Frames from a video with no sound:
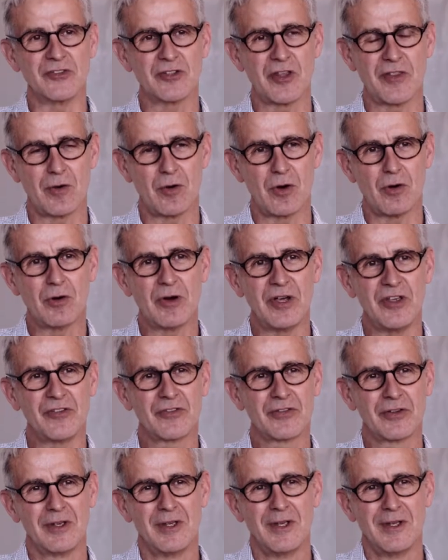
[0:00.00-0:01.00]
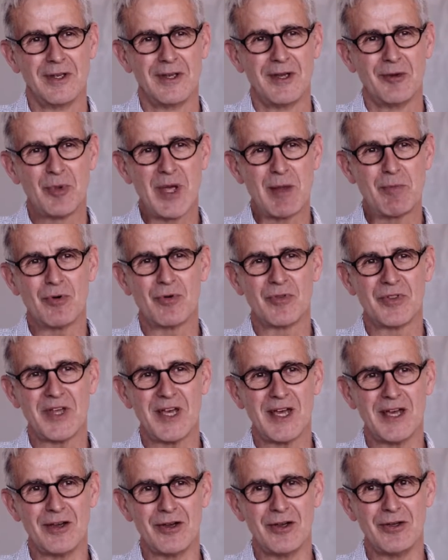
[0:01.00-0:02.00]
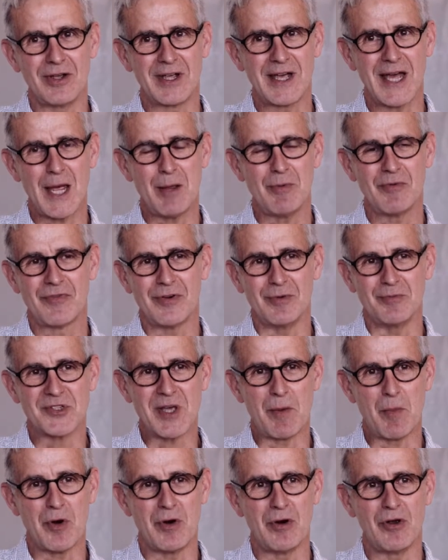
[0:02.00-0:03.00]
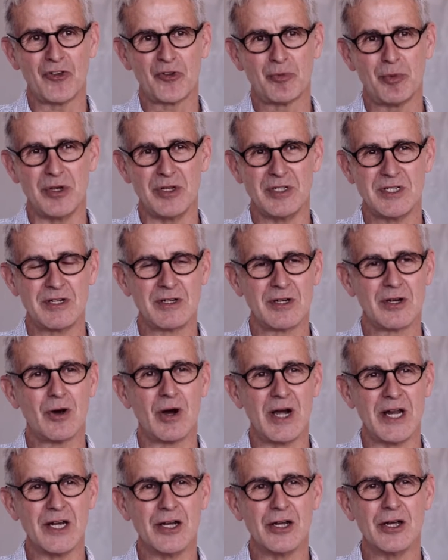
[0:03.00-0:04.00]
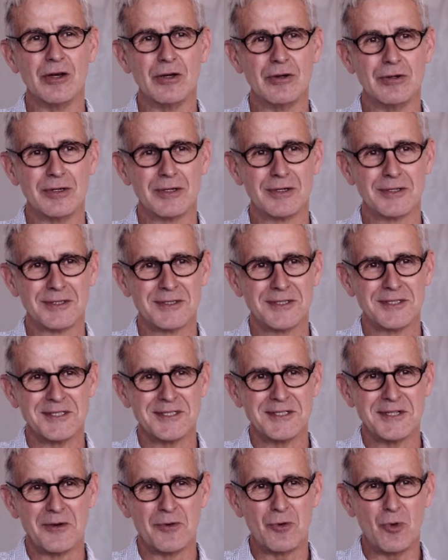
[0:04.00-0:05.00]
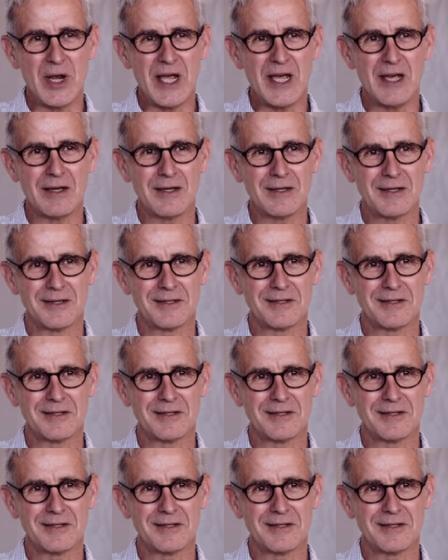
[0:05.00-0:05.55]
So there were always people there who came from somewhere else, but you didn't quite know where.